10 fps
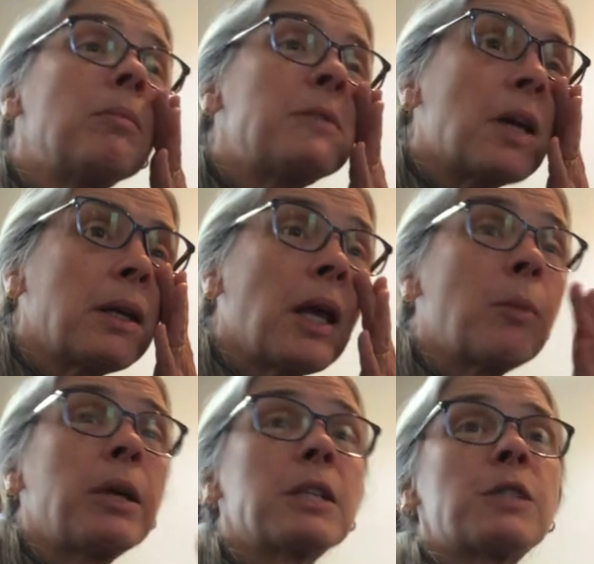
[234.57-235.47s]

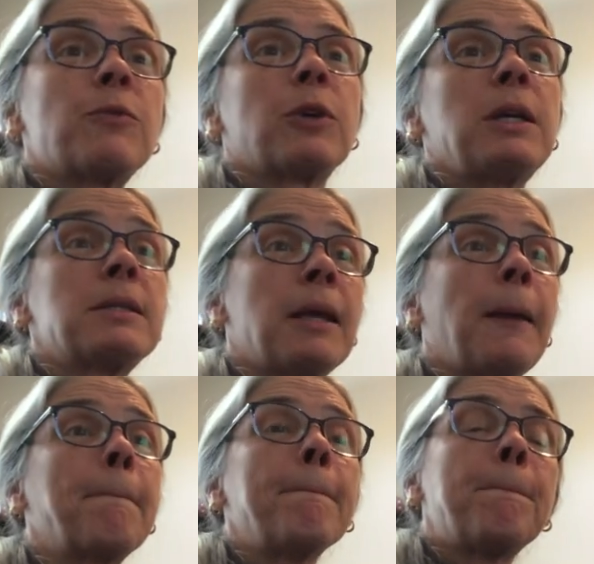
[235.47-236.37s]
Dynamics,
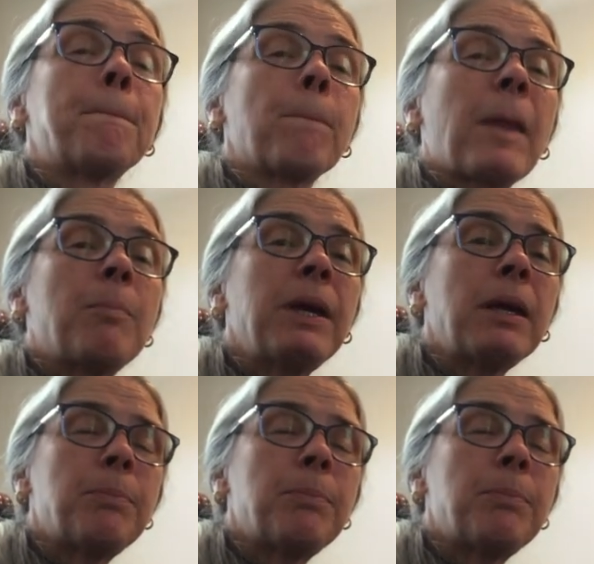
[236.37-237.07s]
phrasing. Pick